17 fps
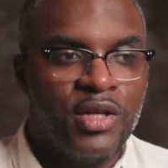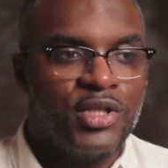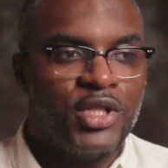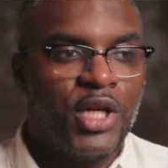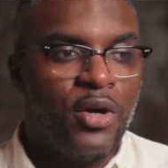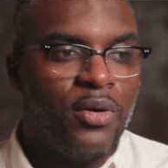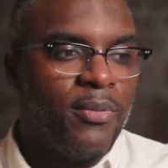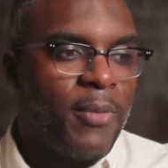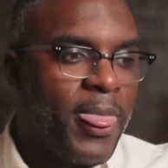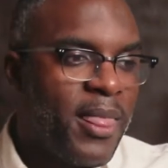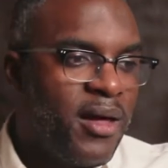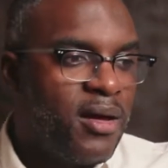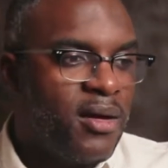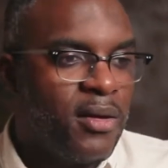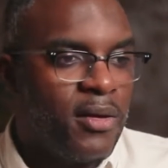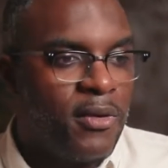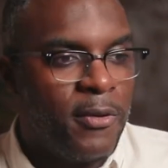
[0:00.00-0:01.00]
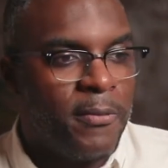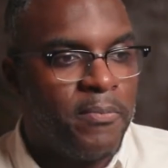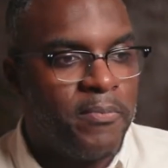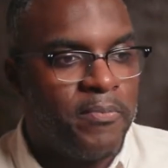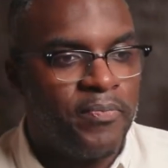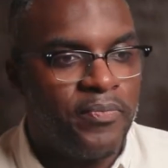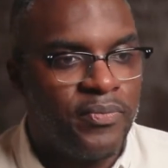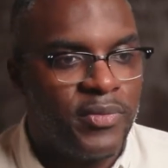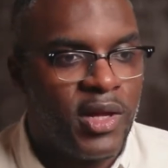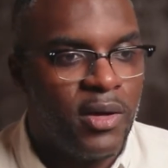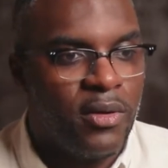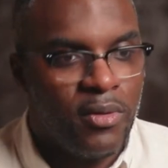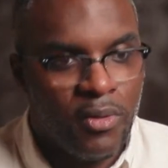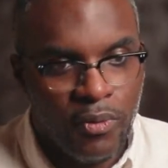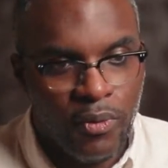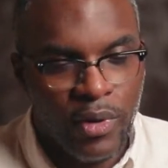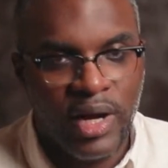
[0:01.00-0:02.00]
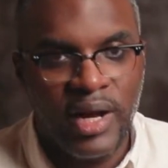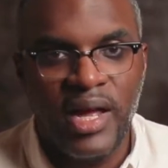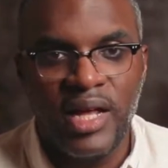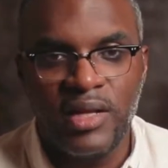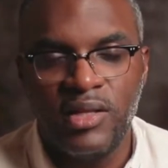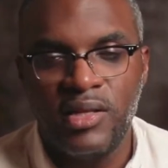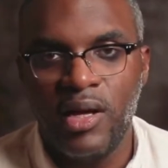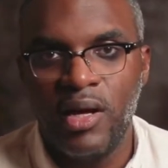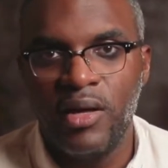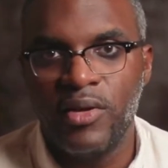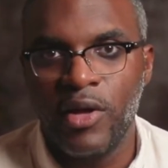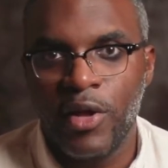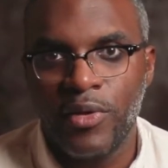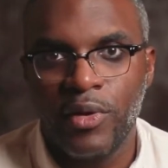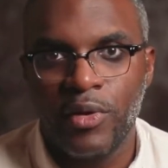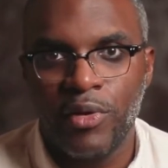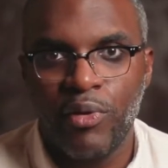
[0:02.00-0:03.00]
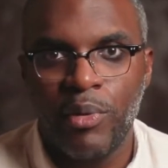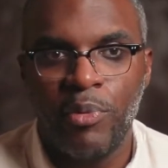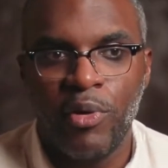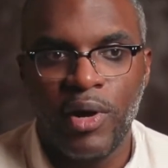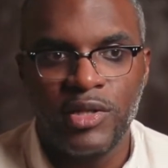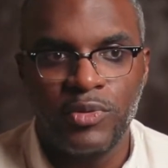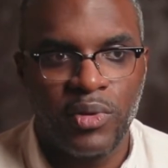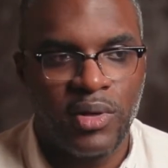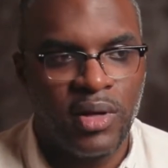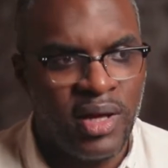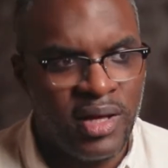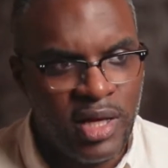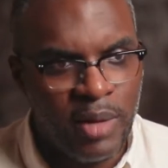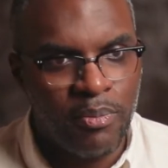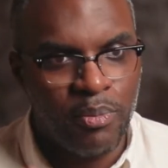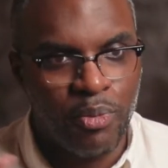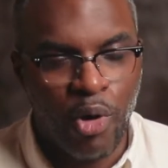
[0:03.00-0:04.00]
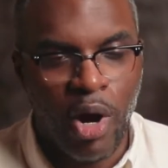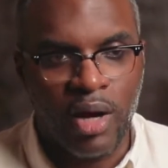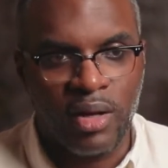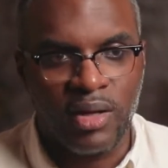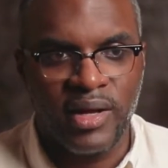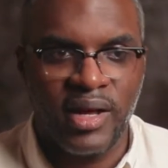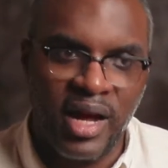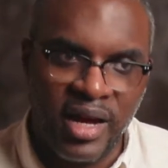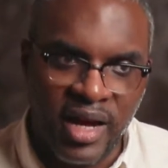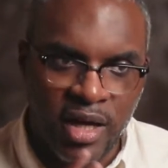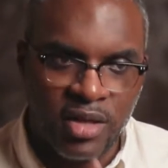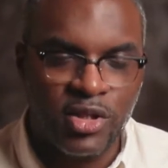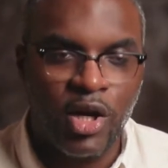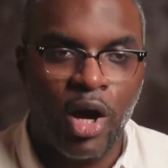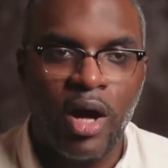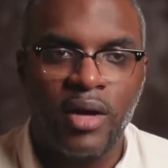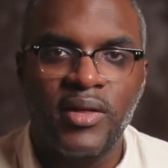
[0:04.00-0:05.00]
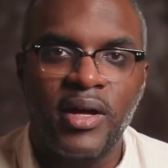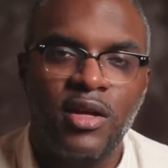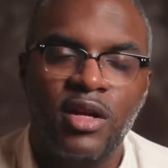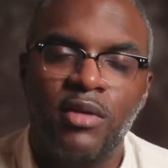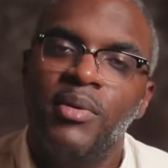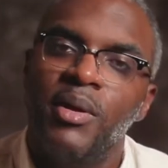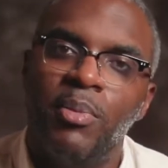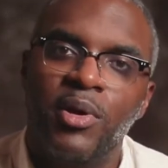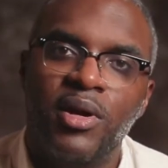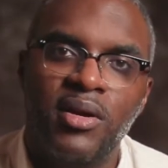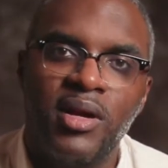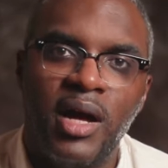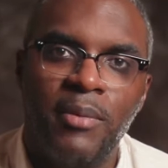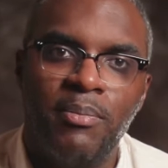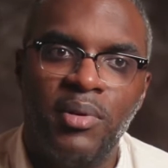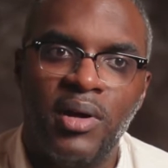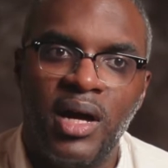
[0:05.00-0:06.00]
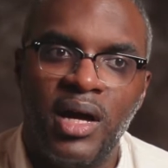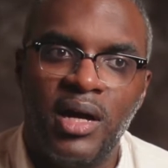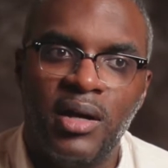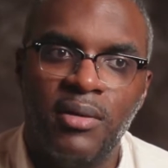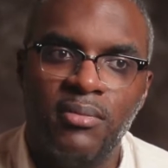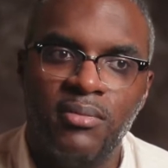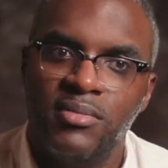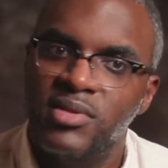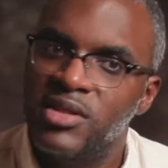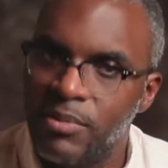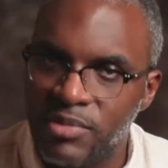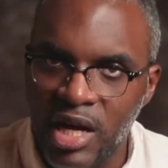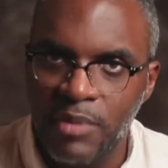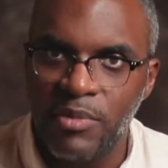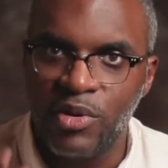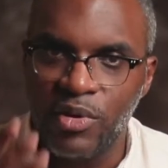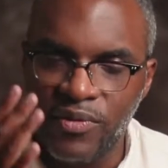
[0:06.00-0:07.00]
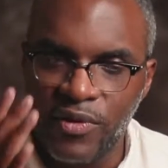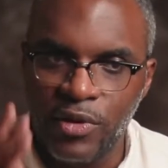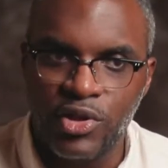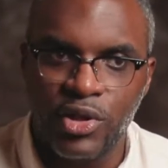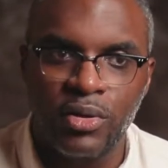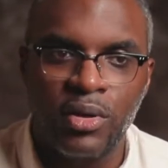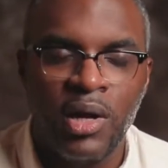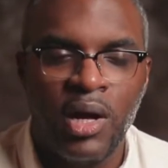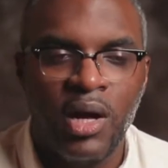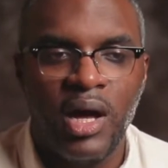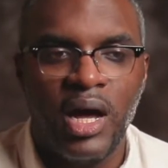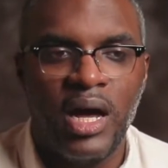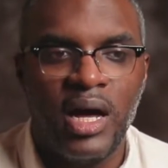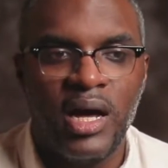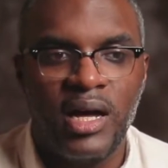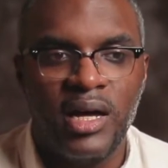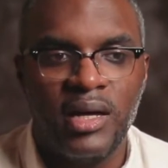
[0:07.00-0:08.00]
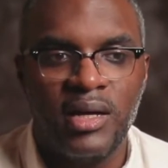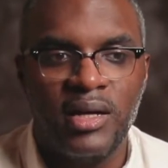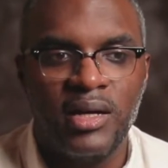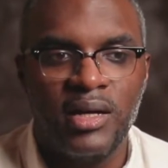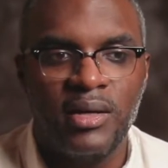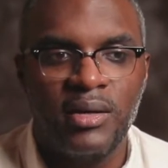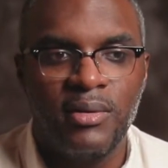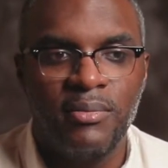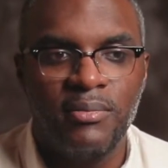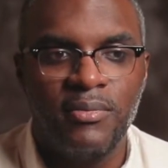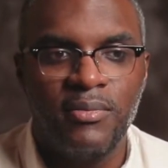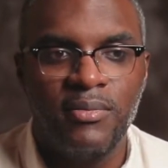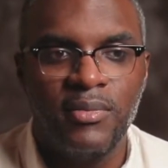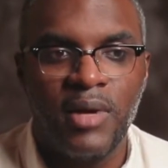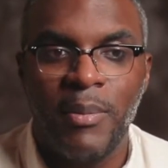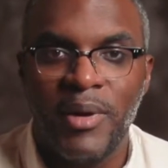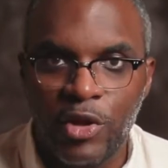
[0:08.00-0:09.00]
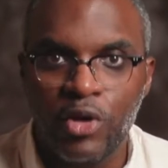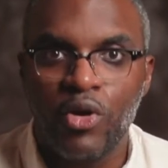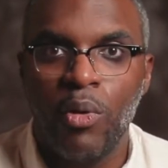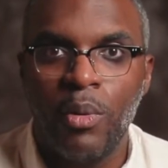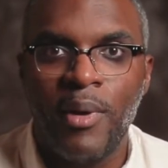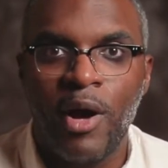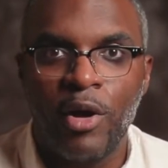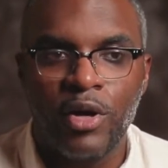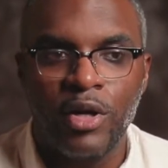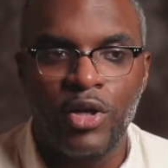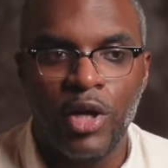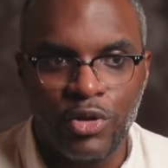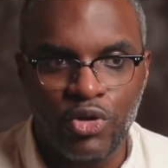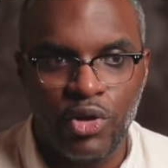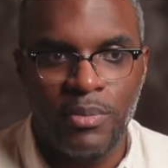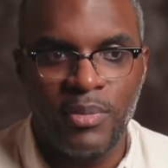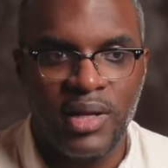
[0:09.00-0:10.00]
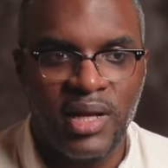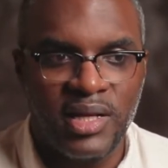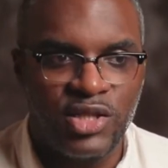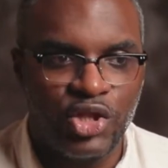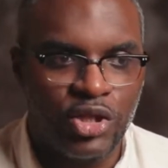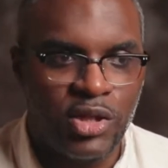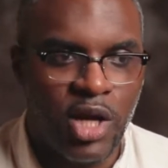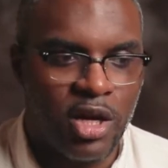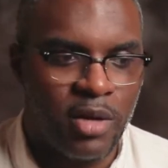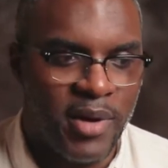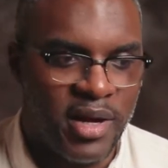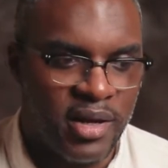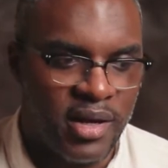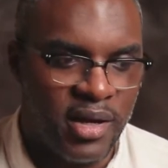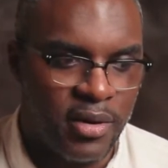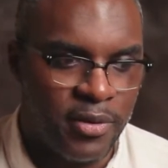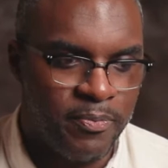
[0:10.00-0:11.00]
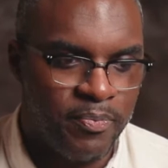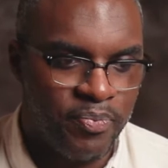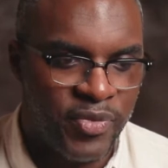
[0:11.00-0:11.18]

So we're going to hit the 3 points. We're going to hit them broadly. I got a talk that I'll be putting up sometime in the future about the gold bar conundrum, but let's just talk about it here.